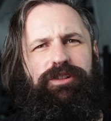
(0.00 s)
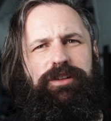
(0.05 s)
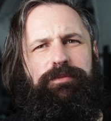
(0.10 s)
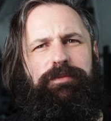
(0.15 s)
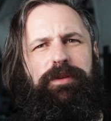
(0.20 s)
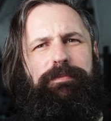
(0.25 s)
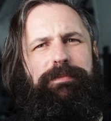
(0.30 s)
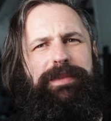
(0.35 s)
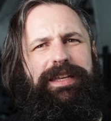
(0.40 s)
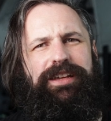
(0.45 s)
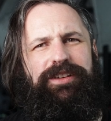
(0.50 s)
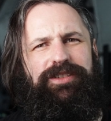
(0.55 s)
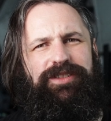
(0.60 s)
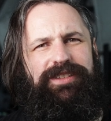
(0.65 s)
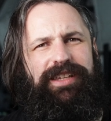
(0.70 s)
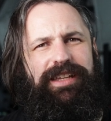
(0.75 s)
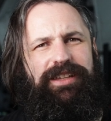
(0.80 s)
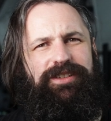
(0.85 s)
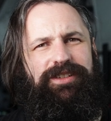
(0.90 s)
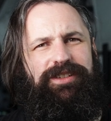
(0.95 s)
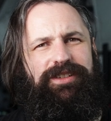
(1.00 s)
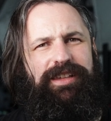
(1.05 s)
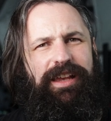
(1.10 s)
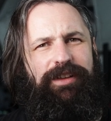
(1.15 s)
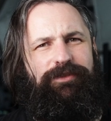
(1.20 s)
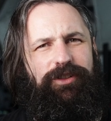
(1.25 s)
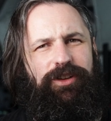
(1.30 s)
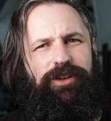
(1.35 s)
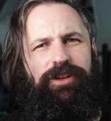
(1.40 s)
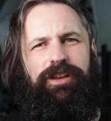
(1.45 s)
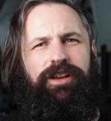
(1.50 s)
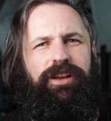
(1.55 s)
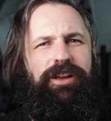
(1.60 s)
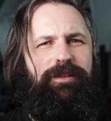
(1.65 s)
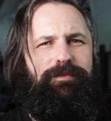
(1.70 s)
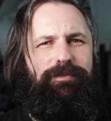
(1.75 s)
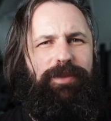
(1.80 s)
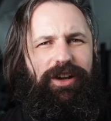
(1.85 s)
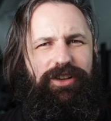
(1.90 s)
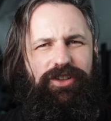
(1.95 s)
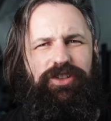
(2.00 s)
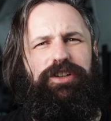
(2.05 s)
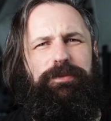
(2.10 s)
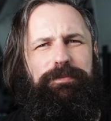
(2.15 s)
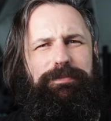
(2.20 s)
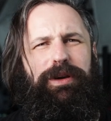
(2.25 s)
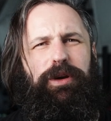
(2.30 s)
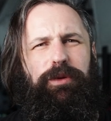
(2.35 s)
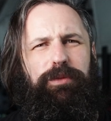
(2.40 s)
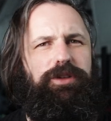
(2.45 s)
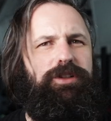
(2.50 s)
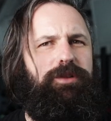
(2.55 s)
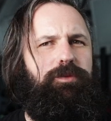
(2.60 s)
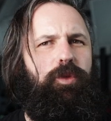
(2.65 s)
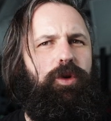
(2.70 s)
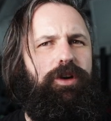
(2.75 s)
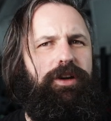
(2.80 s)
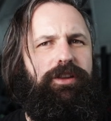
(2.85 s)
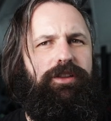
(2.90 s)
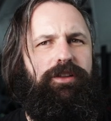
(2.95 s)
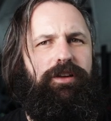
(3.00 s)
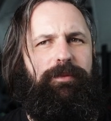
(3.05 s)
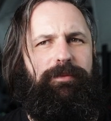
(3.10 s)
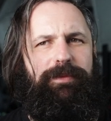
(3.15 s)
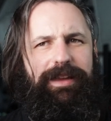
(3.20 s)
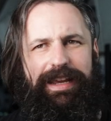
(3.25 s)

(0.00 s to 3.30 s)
on a Mamiya 6-7, but I shot a billboard on one of them